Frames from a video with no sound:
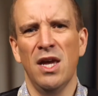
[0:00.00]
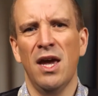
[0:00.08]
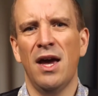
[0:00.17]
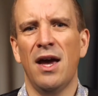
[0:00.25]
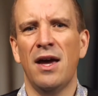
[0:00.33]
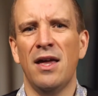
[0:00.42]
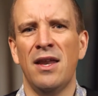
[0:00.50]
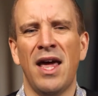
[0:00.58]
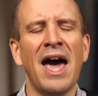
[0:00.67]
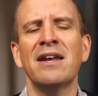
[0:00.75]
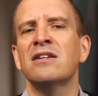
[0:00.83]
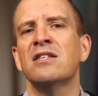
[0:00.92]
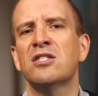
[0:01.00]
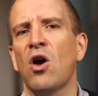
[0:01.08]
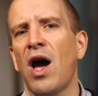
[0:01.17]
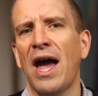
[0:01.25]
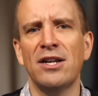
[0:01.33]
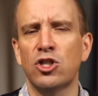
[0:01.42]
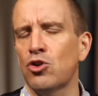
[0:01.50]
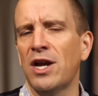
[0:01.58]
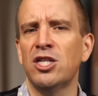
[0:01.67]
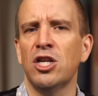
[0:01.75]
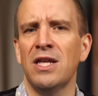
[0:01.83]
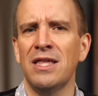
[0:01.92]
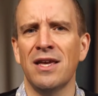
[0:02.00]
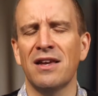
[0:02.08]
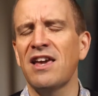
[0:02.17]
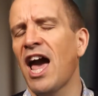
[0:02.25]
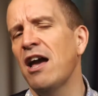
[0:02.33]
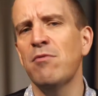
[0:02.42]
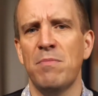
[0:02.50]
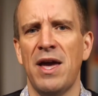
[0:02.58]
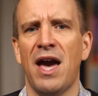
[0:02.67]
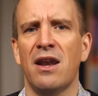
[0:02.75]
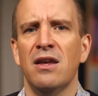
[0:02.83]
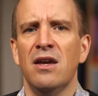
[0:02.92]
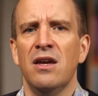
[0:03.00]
an undesired tragedy that came about